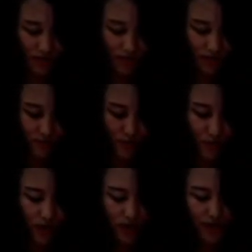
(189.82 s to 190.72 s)
If
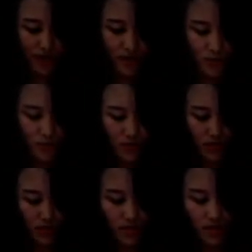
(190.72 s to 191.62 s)
you are in the
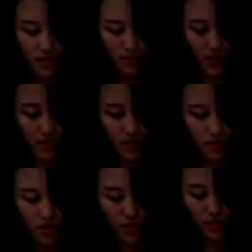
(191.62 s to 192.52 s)
women-only
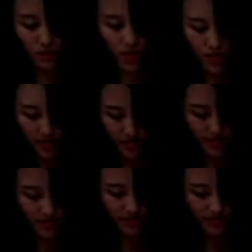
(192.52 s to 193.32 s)
passenger train,